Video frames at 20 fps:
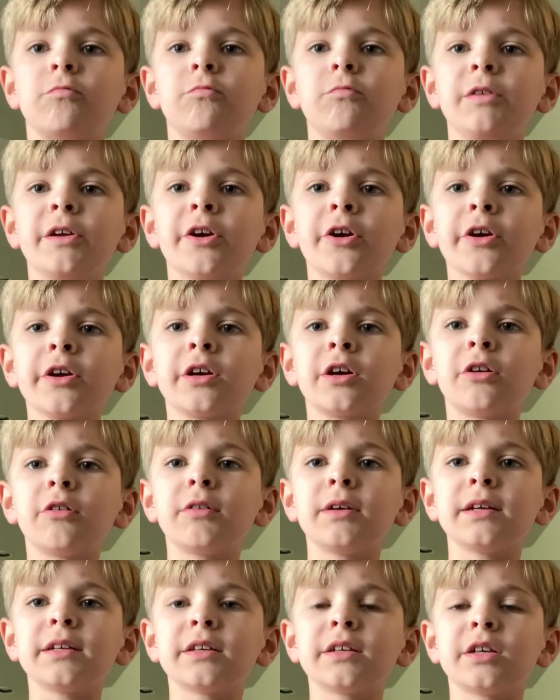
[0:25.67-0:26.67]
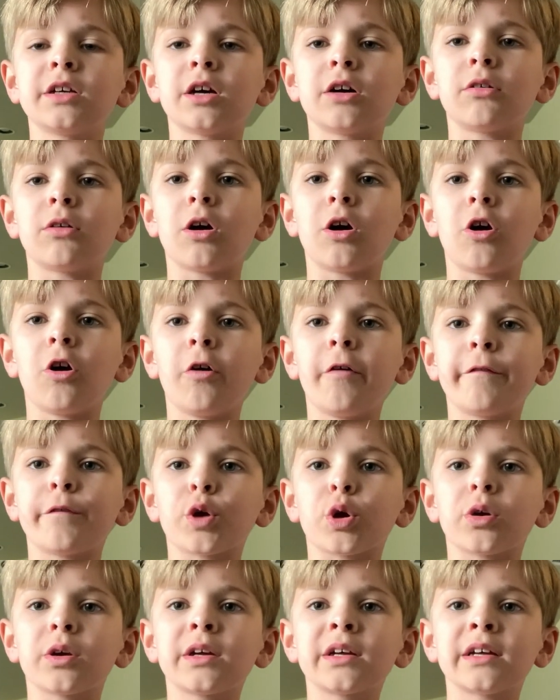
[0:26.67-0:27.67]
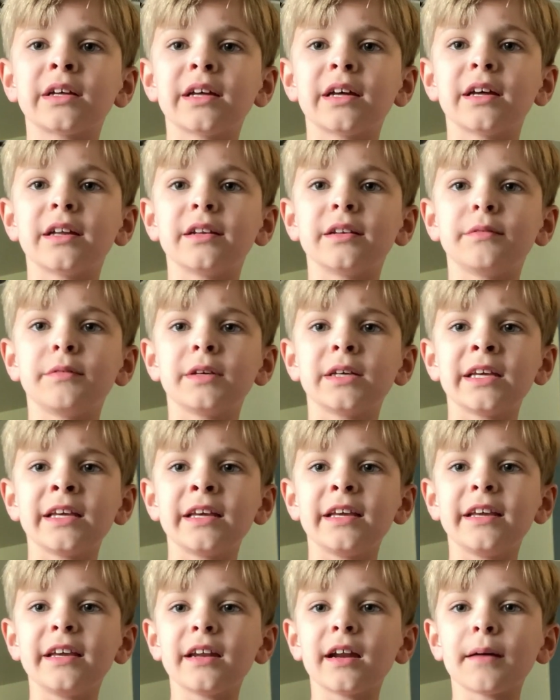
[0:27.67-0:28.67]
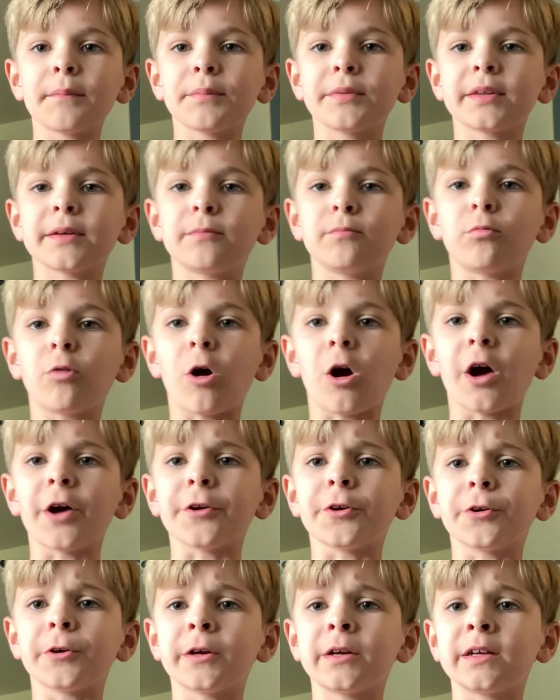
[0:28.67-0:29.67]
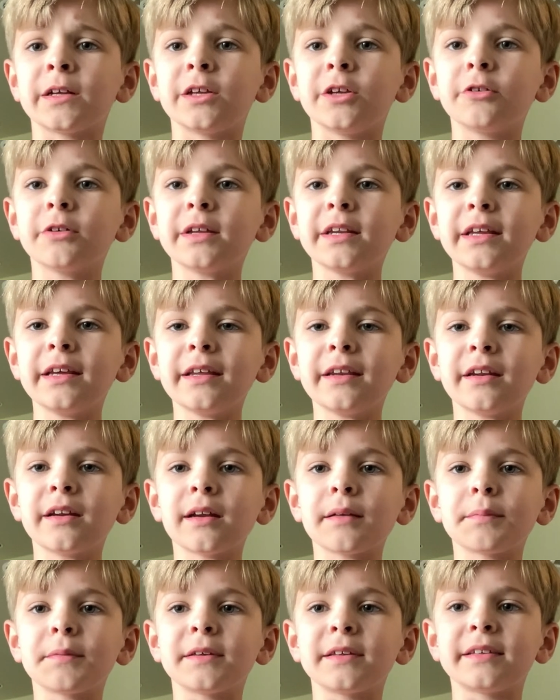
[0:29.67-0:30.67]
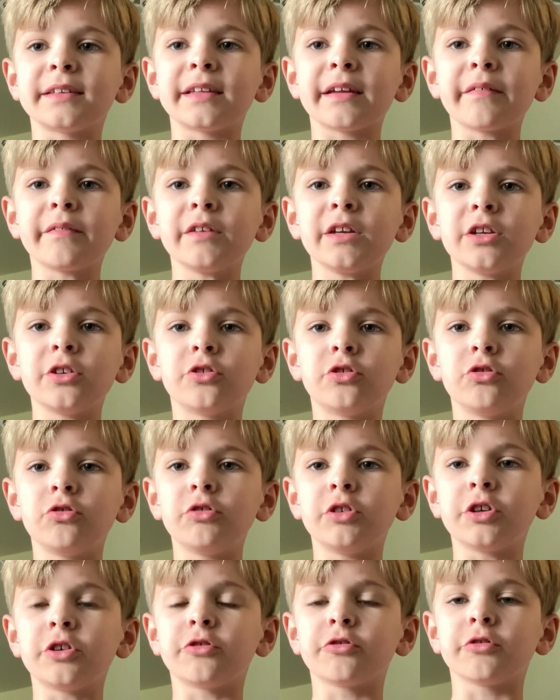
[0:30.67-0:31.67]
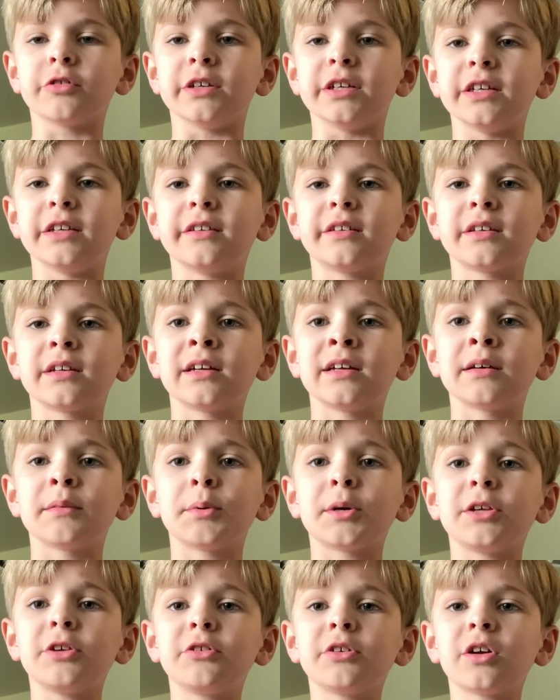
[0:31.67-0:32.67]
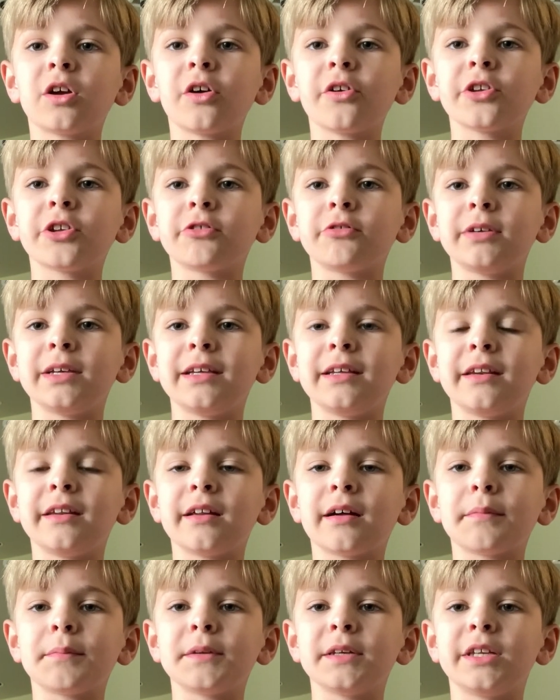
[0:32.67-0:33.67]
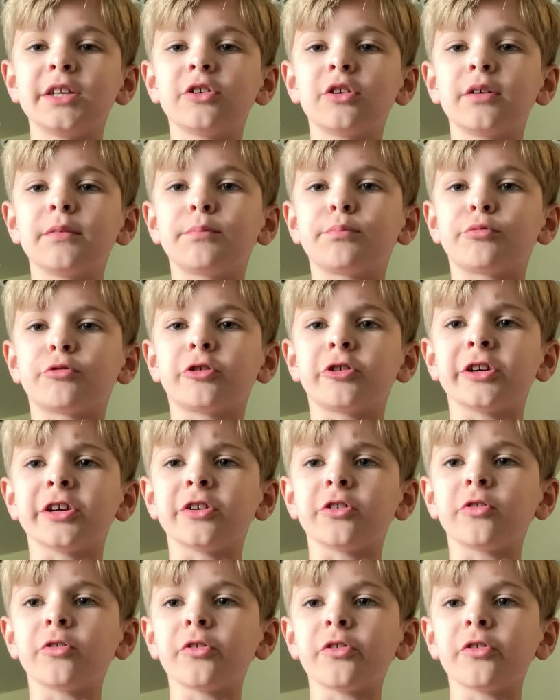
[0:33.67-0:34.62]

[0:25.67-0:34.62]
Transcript: We are going to go over and heat up some water. You can heat it up to 72 degrees, but you can also heat it up until it boils.